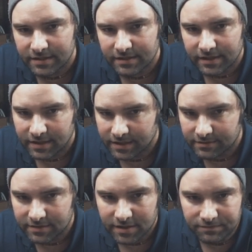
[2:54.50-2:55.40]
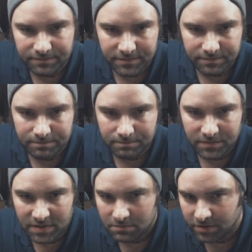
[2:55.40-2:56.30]
the
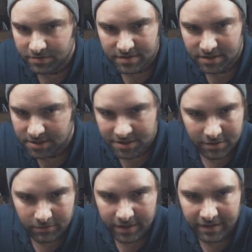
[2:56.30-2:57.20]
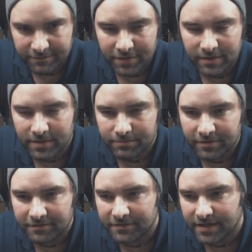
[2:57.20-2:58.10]
most legit way of payment
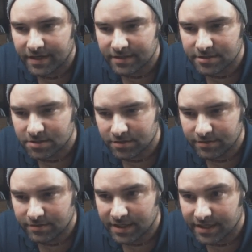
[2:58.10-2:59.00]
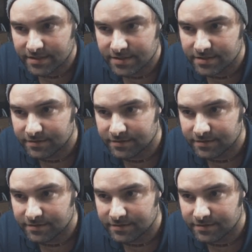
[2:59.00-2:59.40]
proof that I can show you guys.